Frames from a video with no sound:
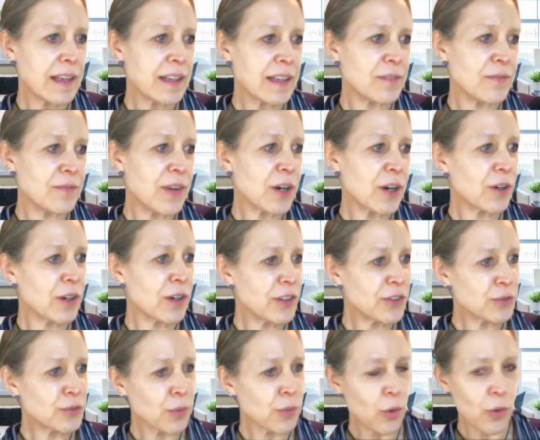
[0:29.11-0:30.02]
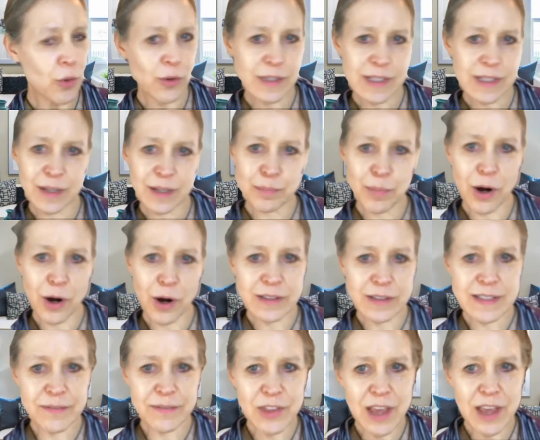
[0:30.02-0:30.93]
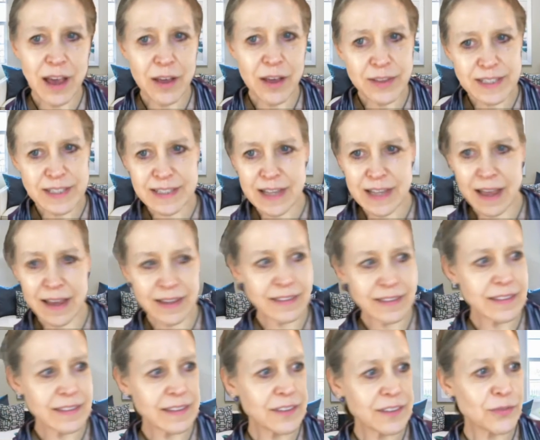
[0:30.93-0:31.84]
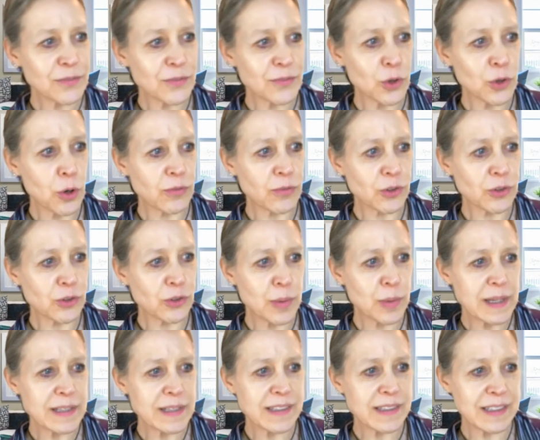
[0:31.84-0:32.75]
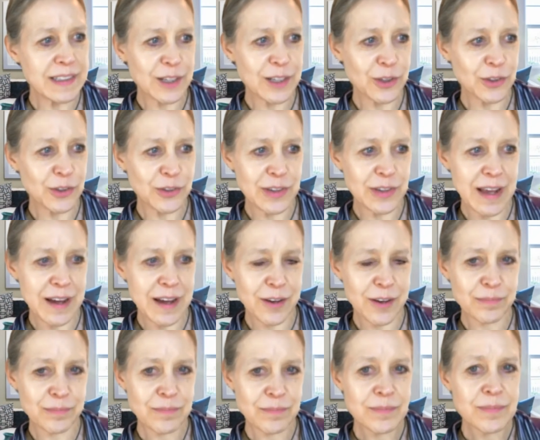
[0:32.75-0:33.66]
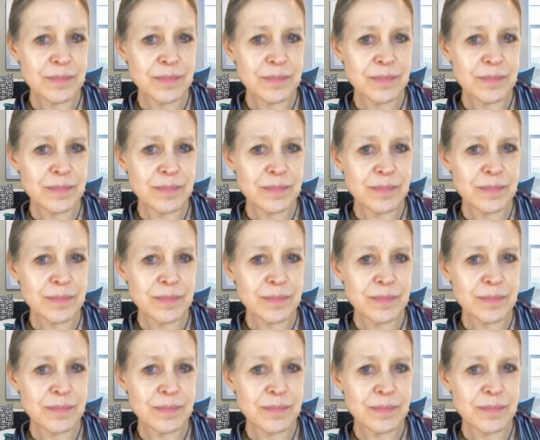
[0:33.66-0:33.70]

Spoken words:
in various roles and parts of the health sciences for over 20 years now.